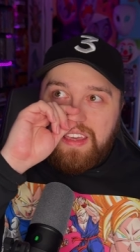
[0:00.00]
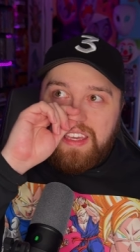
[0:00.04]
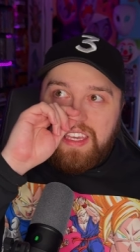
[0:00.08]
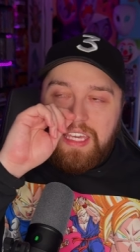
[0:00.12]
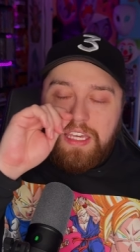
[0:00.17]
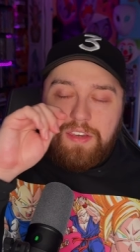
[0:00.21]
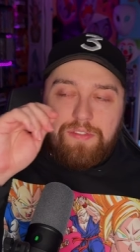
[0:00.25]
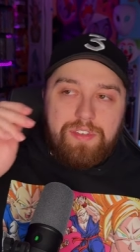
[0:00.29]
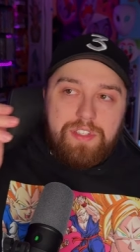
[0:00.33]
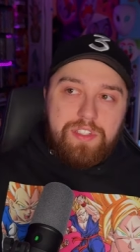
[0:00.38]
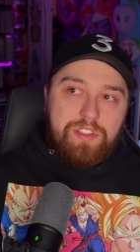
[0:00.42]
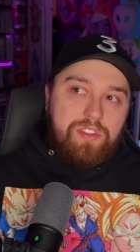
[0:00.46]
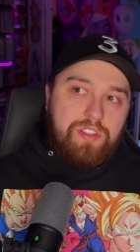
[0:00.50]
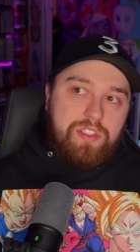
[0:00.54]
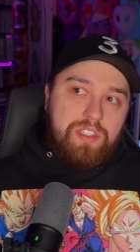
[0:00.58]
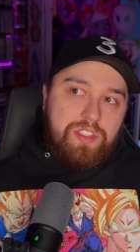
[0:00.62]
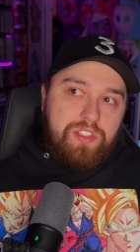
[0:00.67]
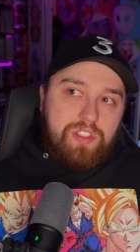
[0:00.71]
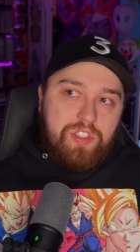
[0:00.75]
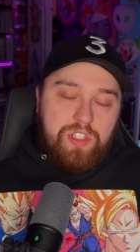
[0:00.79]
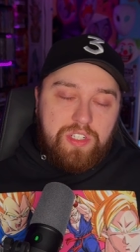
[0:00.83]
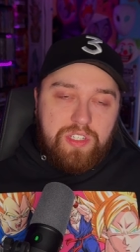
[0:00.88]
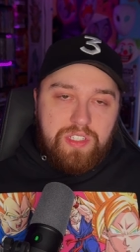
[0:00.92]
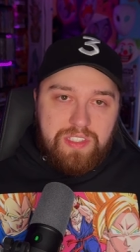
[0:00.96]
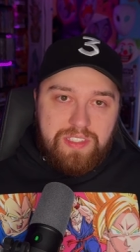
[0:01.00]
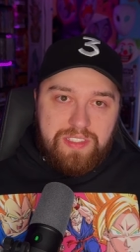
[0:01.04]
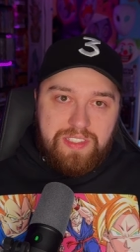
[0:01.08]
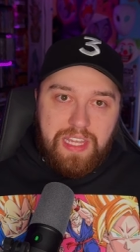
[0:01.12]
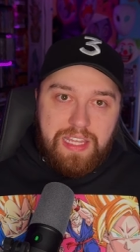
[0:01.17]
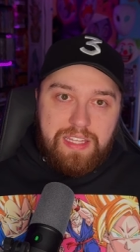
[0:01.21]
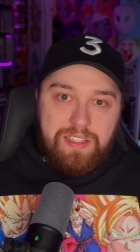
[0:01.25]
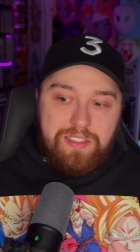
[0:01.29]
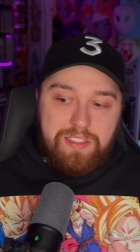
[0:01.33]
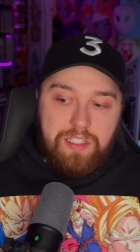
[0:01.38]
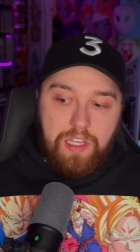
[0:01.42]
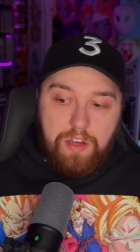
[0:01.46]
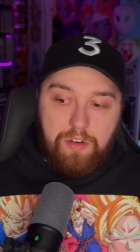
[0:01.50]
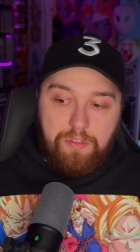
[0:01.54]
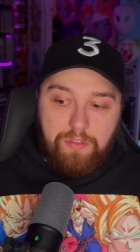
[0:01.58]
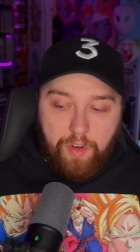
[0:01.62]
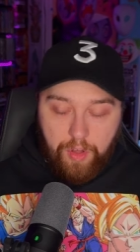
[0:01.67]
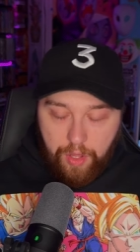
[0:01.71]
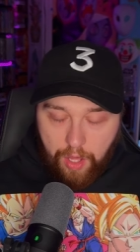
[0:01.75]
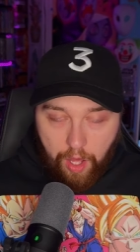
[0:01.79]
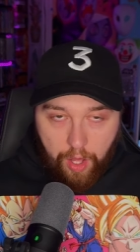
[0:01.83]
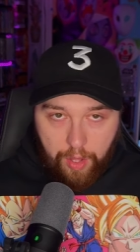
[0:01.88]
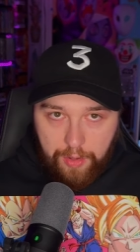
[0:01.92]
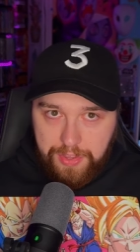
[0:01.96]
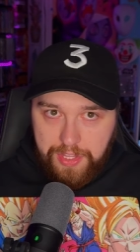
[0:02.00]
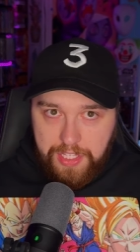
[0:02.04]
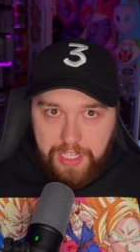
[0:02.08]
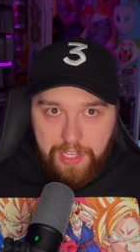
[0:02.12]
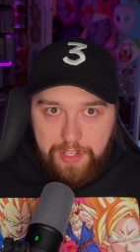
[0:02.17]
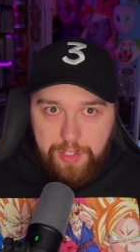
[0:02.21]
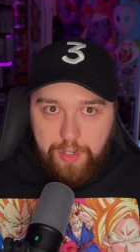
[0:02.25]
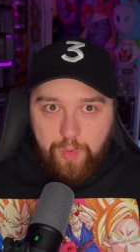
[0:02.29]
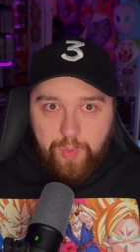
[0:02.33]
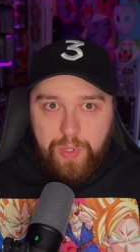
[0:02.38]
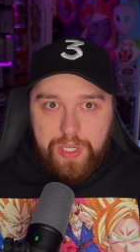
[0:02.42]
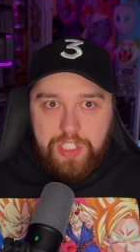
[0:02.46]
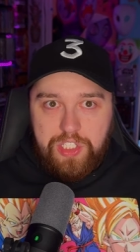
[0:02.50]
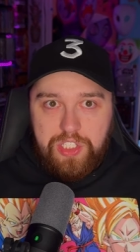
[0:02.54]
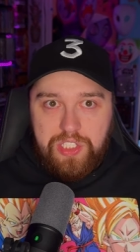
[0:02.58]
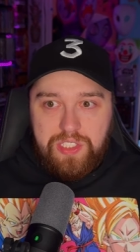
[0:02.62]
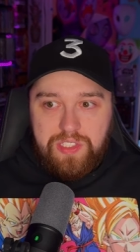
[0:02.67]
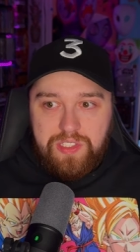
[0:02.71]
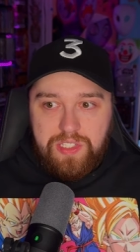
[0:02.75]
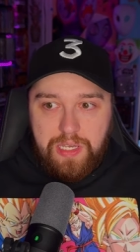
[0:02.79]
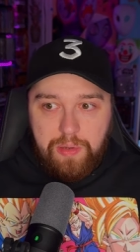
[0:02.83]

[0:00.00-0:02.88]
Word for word: even to the certain sense of all the other witches.